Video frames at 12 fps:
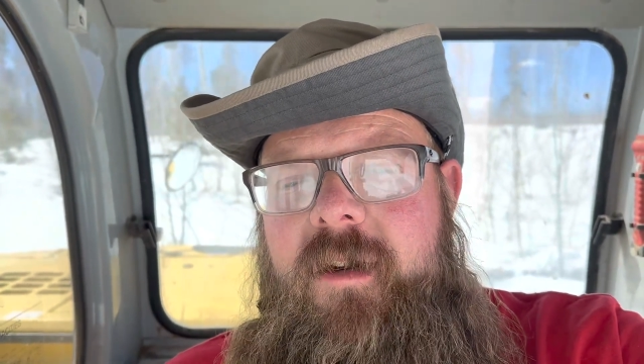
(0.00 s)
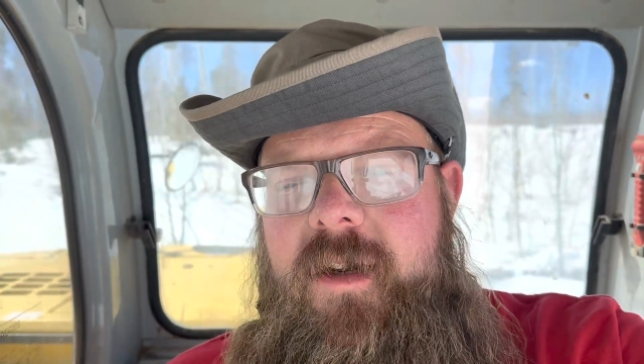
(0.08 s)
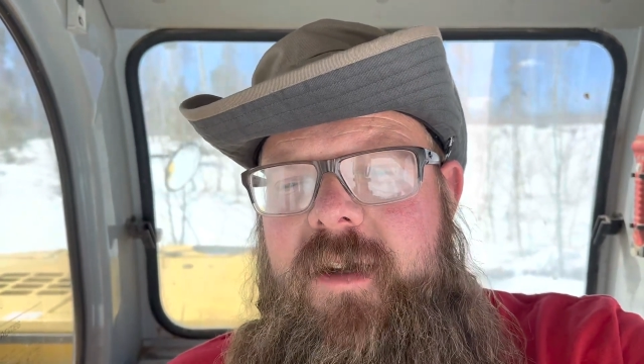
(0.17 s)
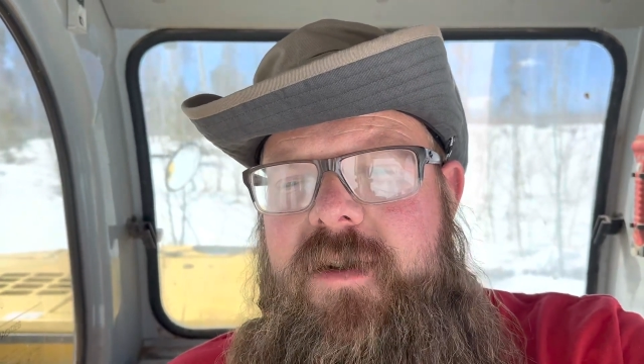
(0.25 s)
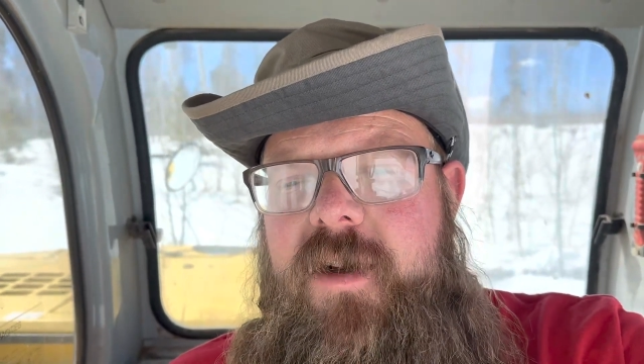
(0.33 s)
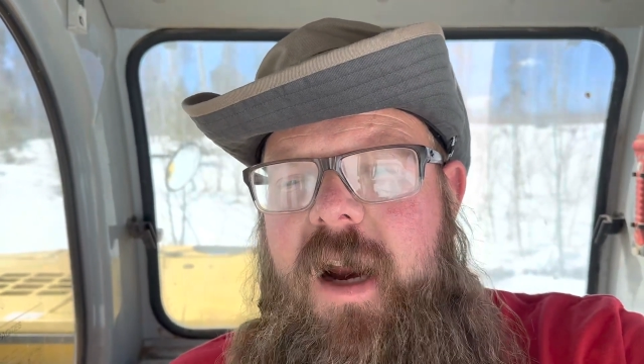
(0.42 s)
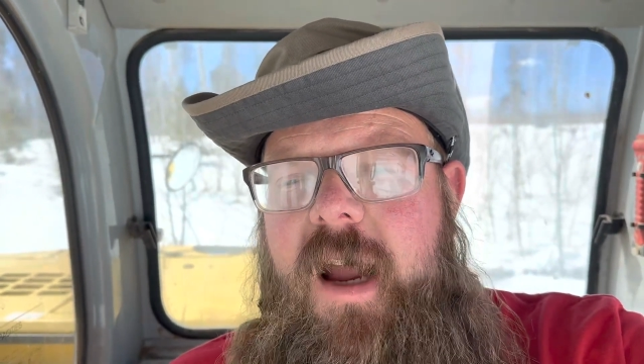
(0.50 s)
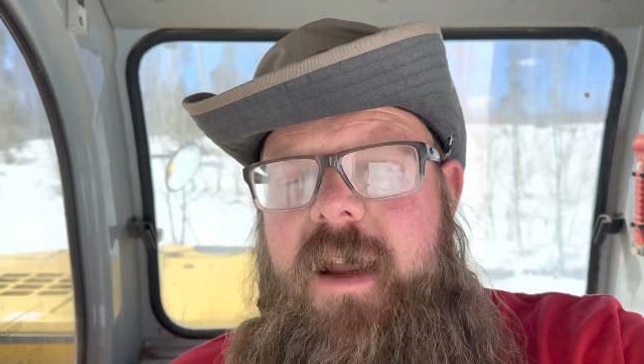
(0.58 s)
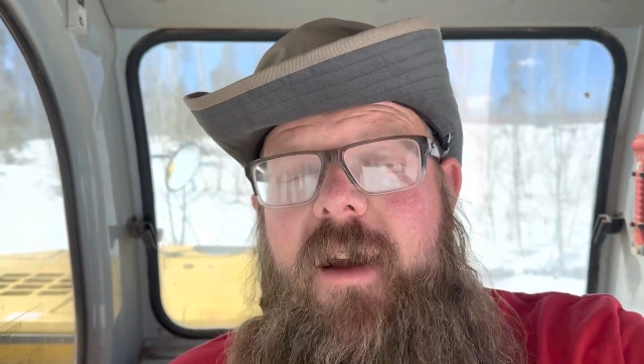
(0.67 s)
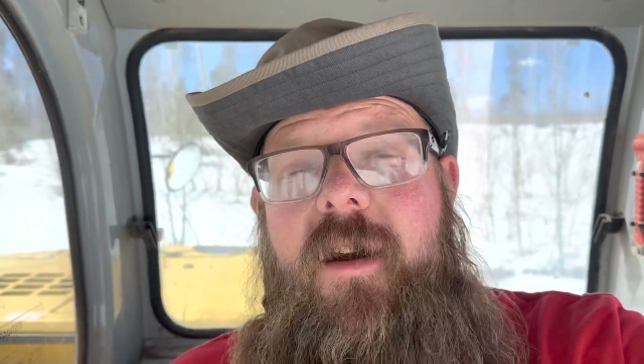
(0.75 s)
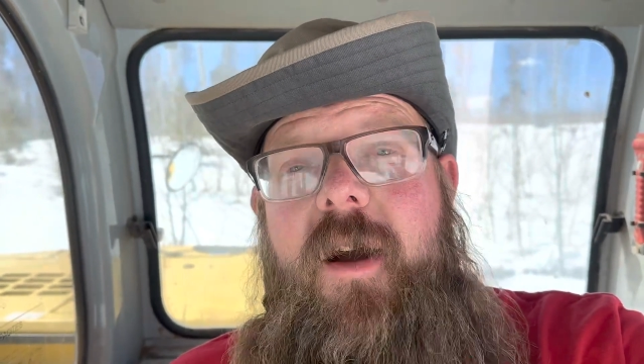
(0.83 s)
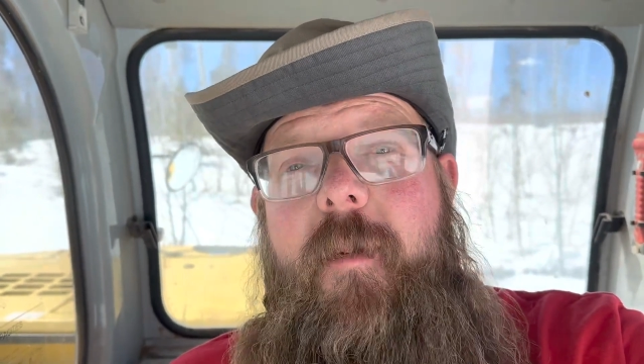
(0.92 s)
this
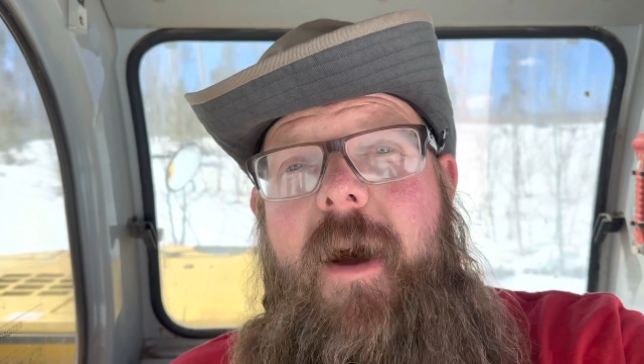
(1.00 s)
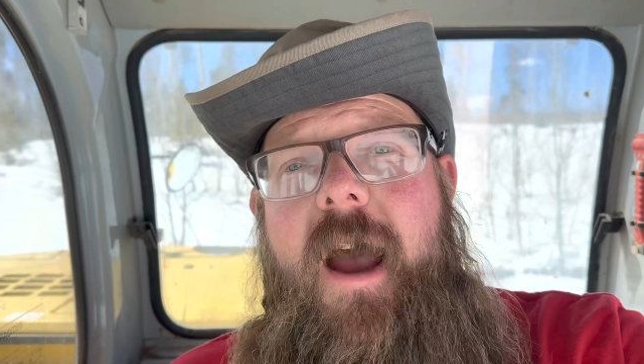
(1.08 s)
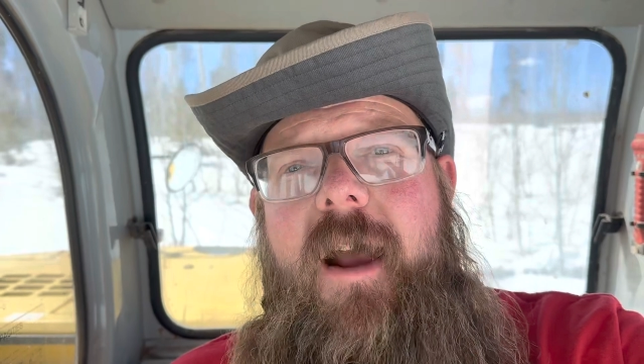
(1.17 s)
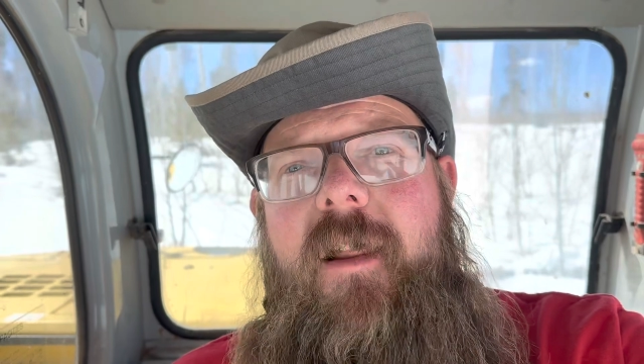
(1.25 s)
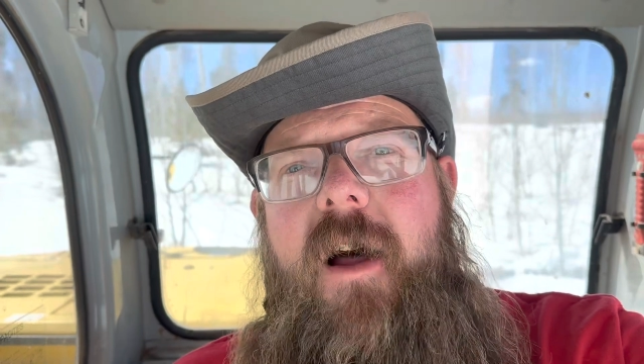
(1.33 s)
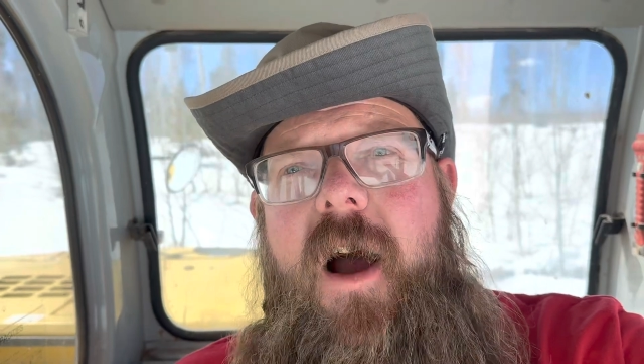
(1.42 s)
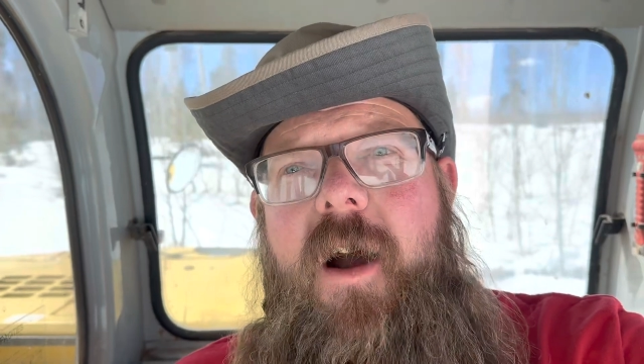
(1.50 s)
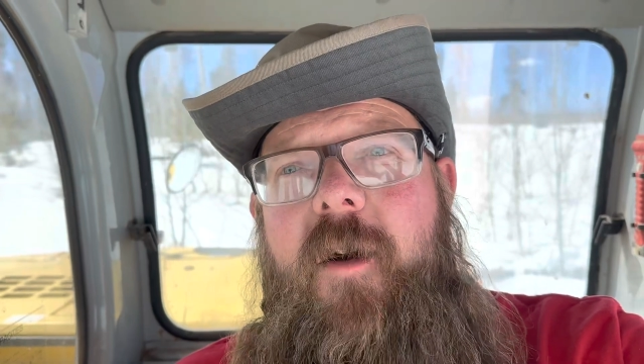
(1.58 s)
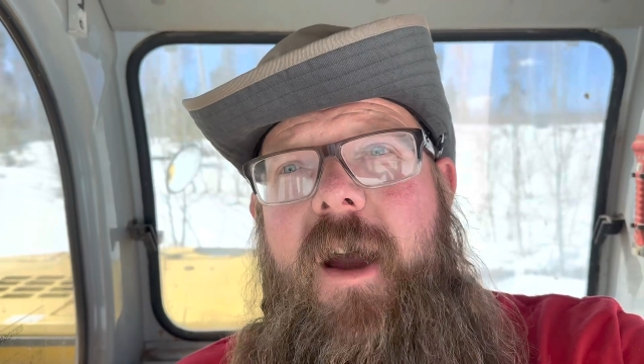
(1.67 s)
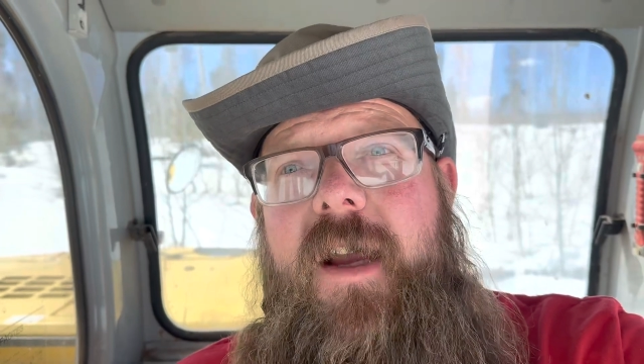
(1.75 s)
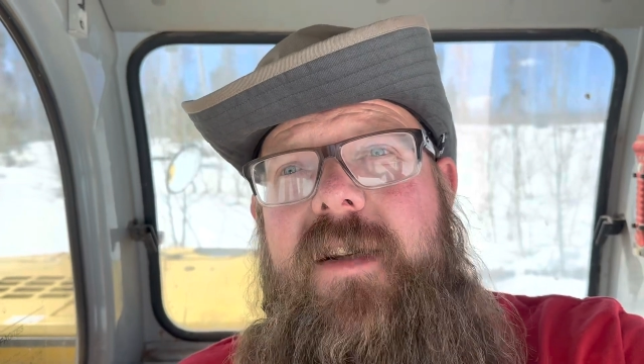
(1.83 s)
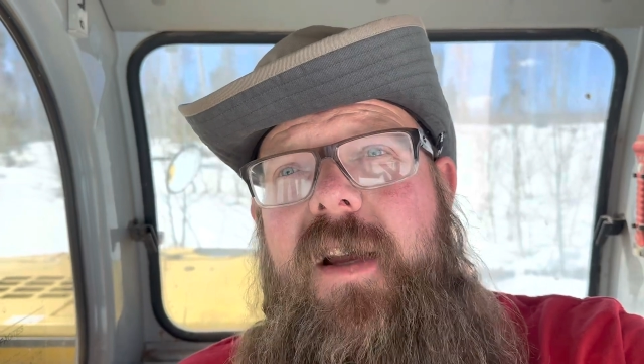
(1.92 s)
Trackhoe go back a long
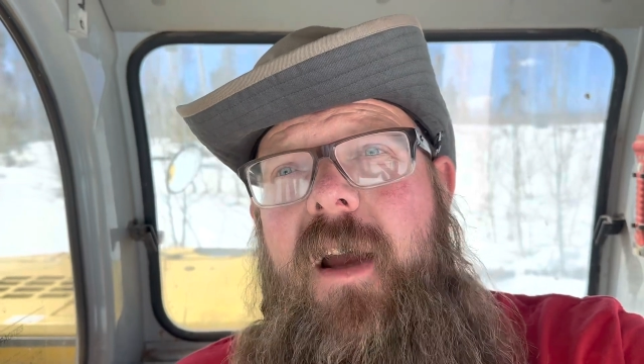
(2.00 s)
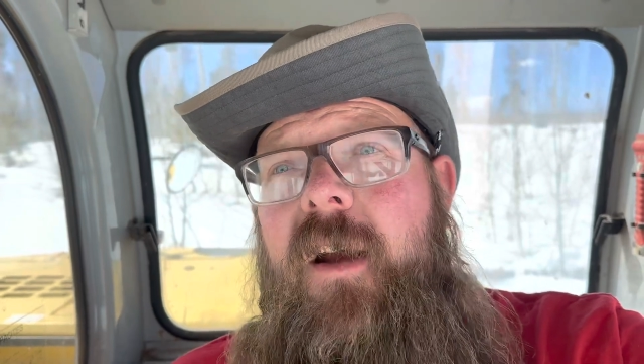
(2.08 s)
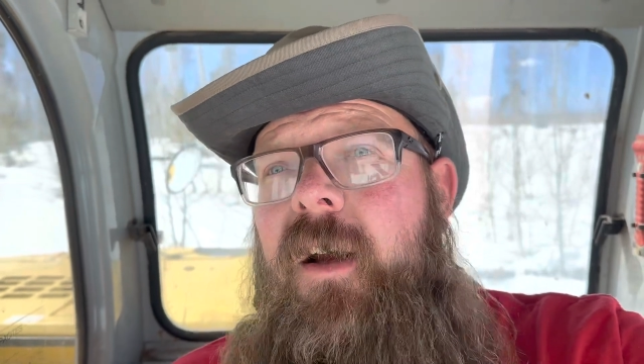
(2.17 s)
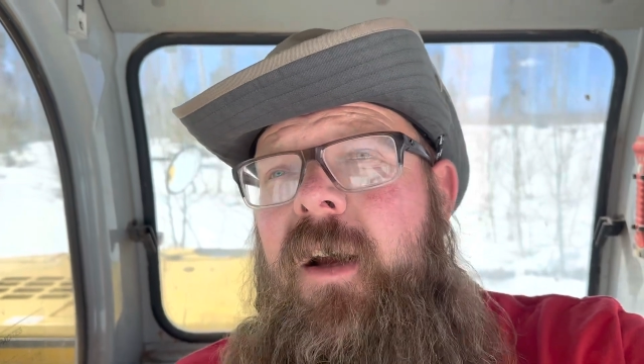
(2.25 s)
ways.